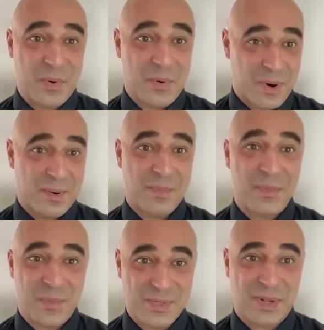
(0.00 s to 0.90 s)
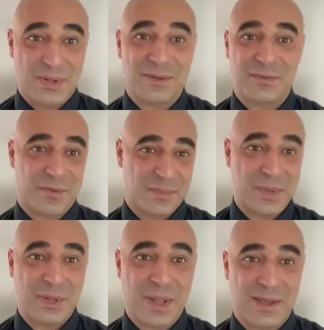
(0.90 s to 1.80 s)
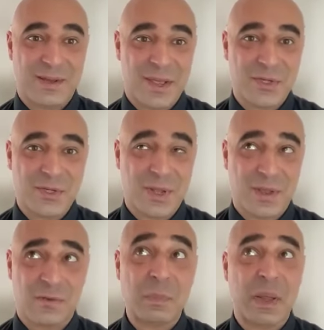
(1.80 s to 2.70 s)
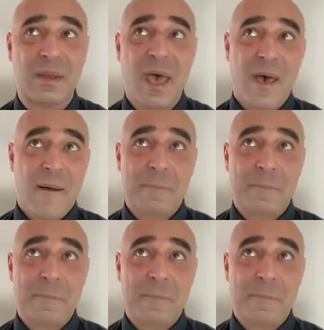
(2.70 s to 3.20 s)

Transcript: your result from the GlycanAge test, but